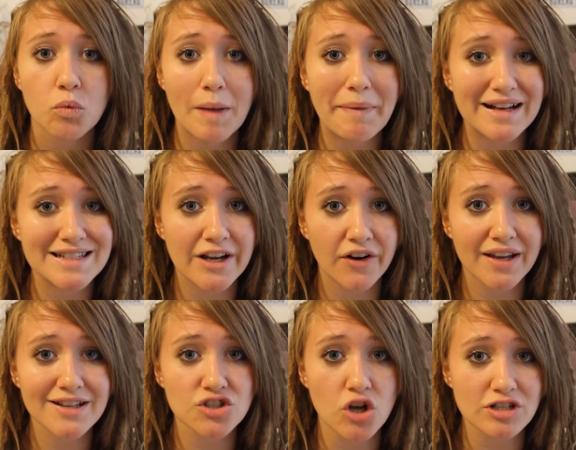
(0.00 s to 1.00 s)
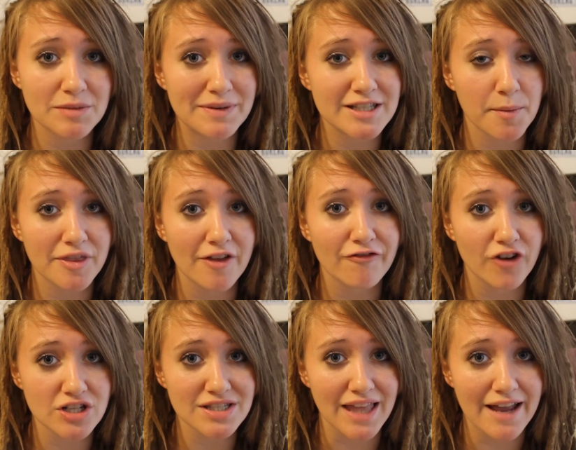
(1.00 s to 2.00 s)
While bacteria is known to be some of the
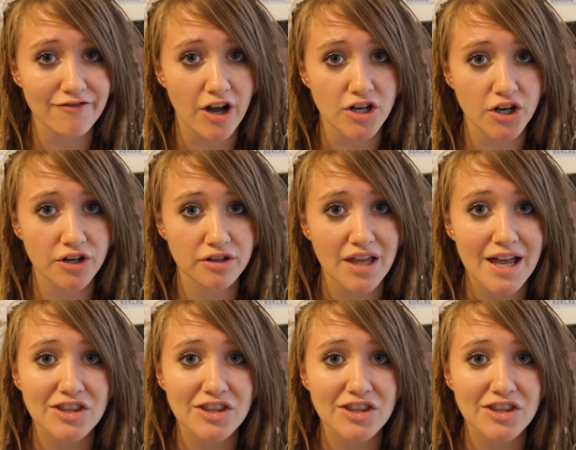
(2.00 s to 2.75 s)
first life on Earth,